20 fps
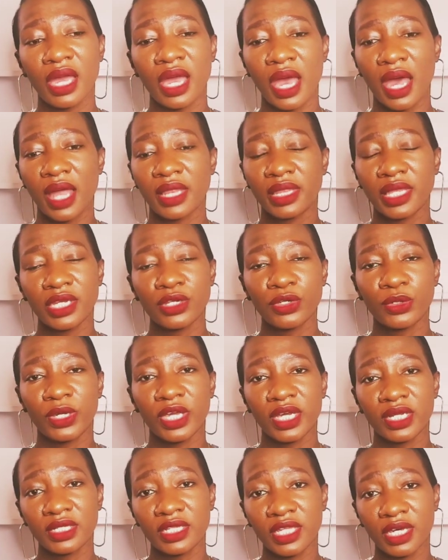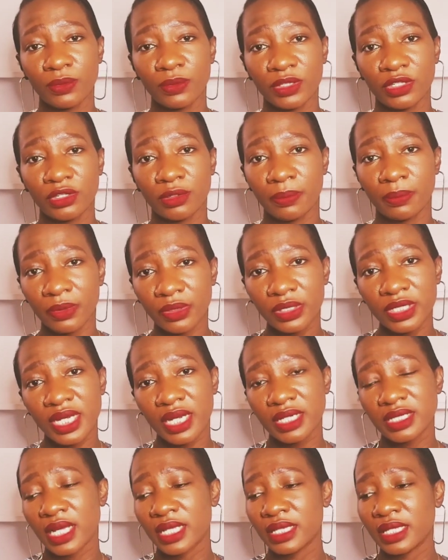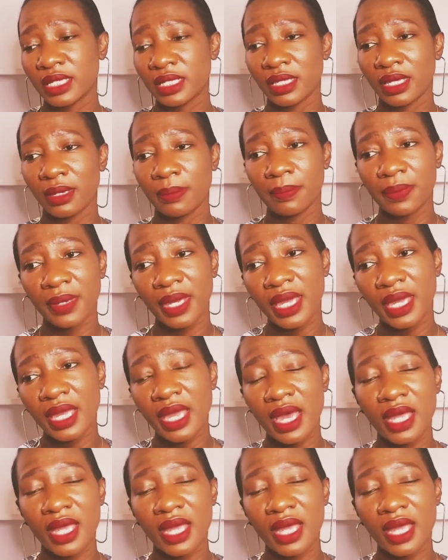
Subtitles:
and then you get there with your product and then they pay,